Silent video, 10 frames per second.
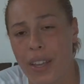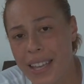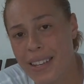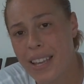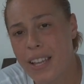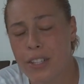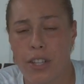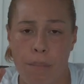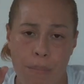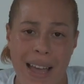in
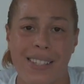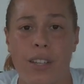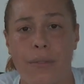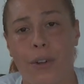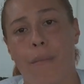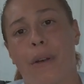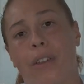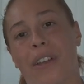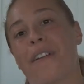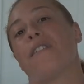to the best of your
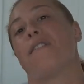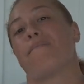ability.